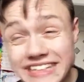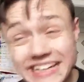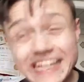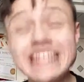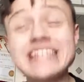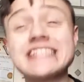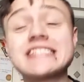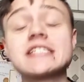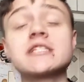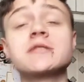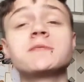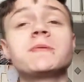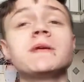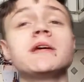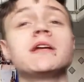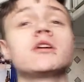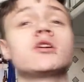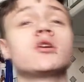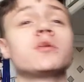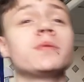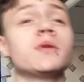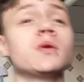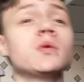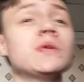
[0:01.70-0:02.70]
Guess it's been a
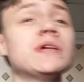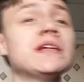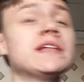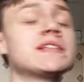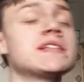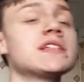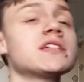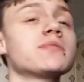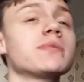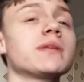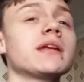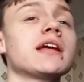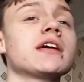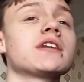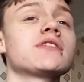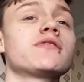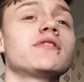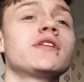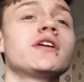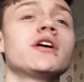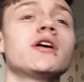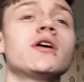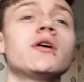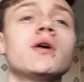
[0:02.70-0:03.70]
couple of weeks since my last
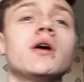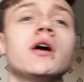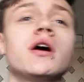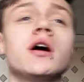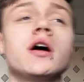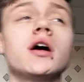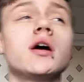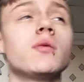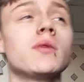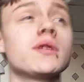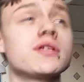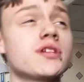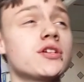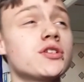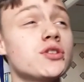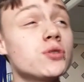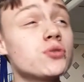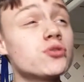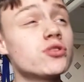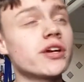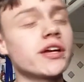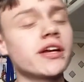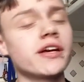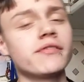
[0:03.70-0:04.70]
video, and whilst I do
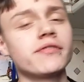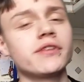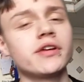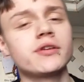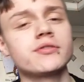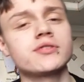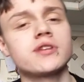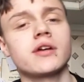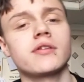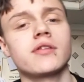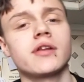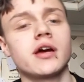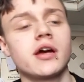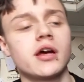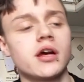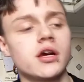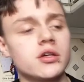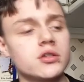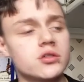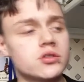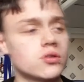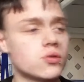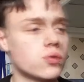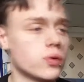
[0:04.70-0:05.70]
try and get videos out there
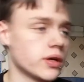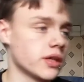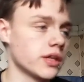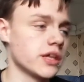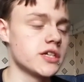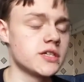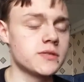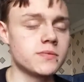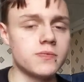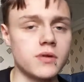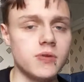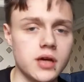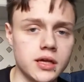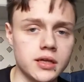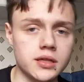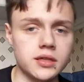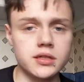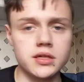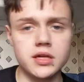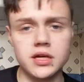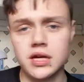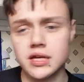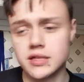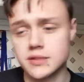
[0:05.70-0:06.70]
as quickly as
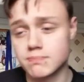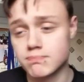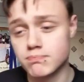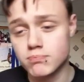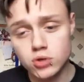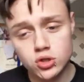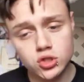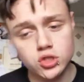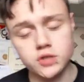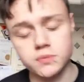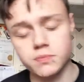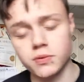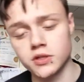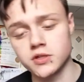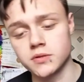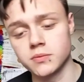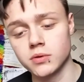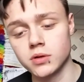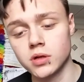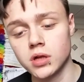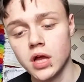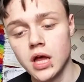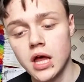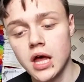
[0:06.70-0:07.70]
and as much as
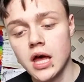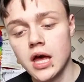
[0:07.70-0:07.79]
possible,